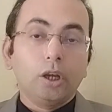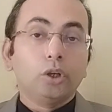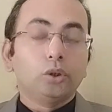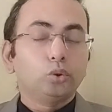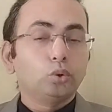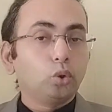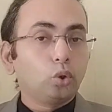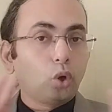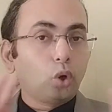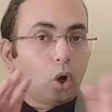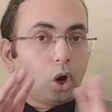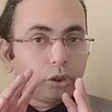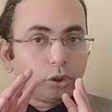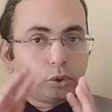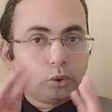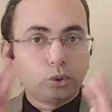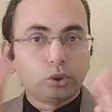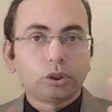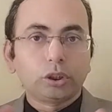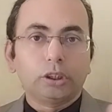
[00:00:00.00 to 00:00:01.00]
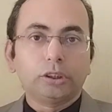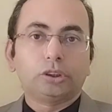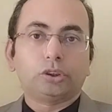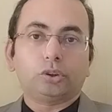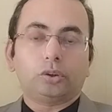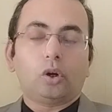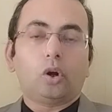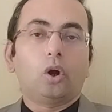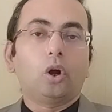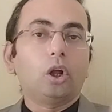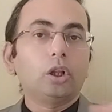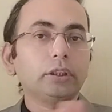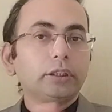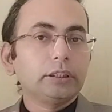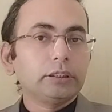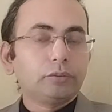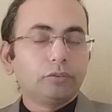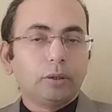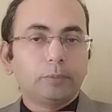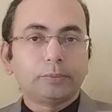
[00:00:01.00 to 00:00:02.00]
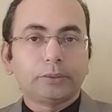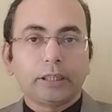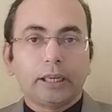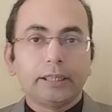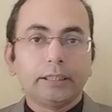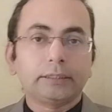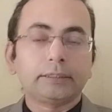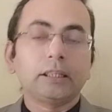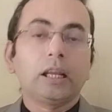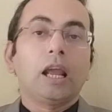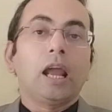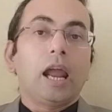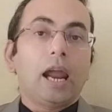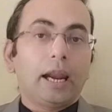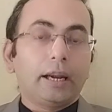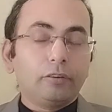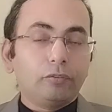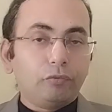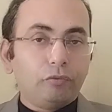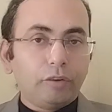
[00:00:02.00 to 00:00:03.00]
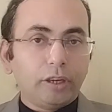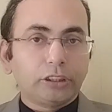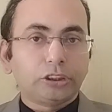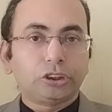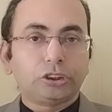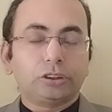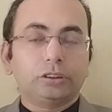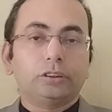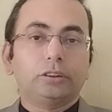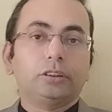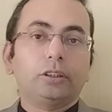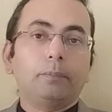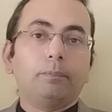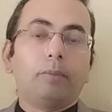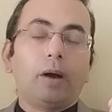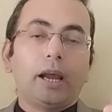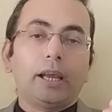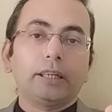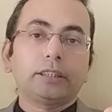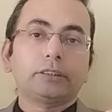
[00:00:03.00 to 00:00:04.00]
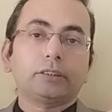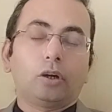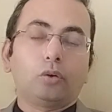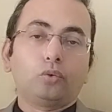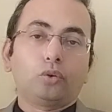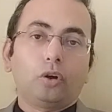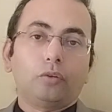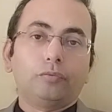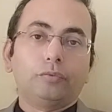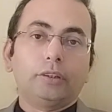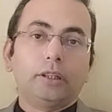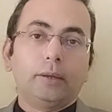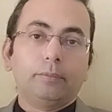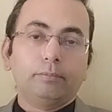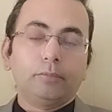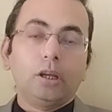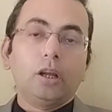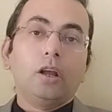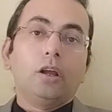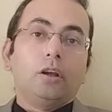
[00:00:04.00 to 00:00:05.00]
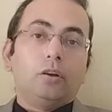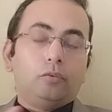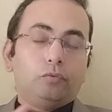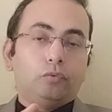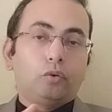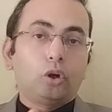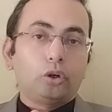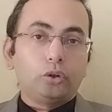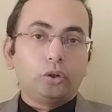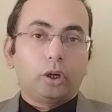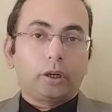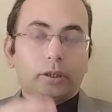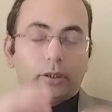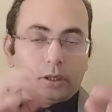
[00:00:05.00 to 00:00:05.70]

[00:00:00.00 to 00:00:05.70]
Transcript: You got to search all these websites and fetch the buyers out of them for your